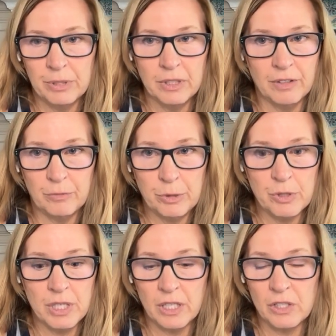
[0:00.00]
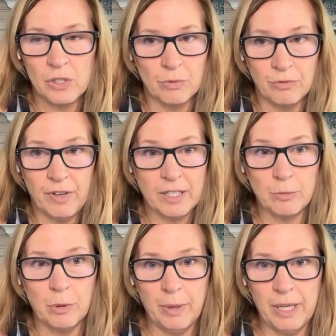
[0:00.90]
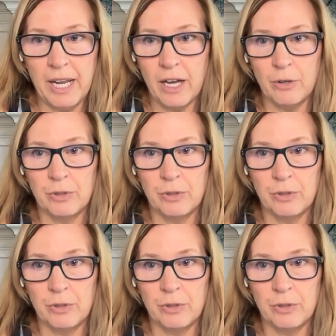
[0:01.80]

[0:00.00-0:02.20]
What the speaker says: to love music. So, in fact, we went out.